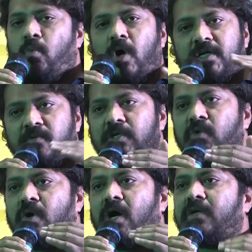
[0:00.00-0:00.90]
whatever
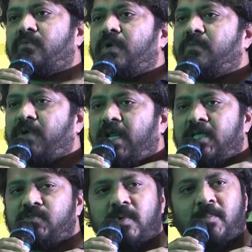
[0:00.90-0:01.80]
you got from
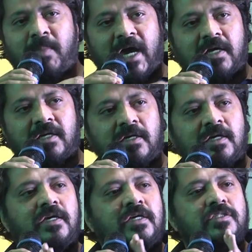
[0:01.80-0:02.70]
finance from bank
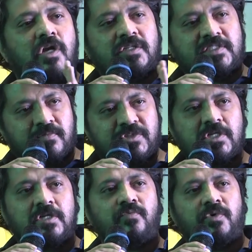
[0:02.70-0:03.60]
is not
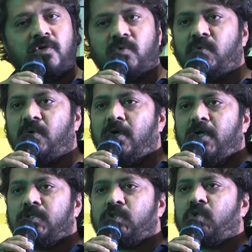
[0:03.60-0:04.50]
sufficient for you.
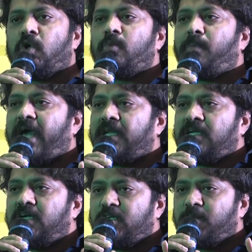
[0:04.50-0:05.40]
So don't plan
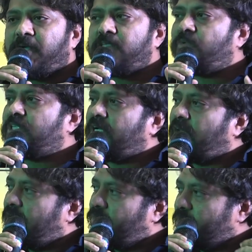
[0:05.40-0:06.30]
an enterprise with
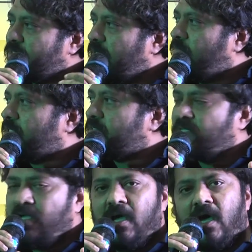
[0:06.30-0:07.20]
entire your savings.
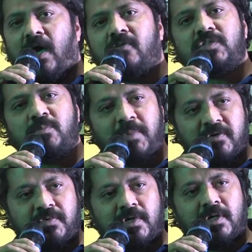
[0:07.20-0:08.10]
Have some
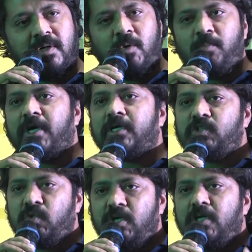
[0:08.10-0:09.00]
buffer because
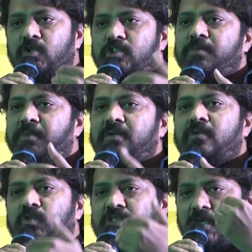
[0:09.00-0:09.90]
you need to chip
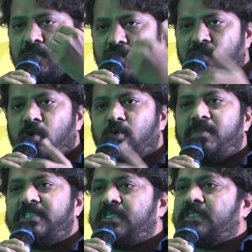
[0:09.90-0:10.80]
in to save your own
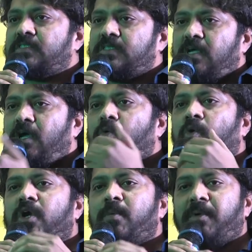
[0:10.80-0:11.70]
business
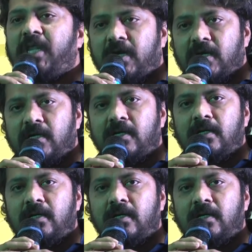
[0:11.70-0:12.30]
over a period.